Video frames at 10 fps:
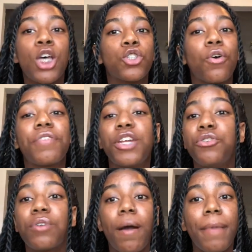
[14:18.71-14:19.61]
so if they
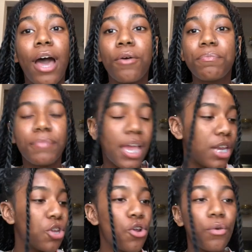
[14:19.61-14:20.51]
do come out
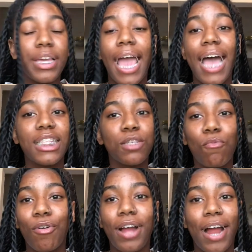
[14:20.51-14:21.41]
and, you know, he adds
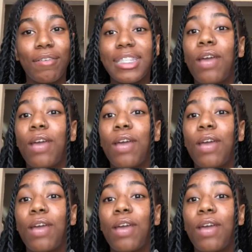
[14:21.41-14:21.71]
some more Kyries,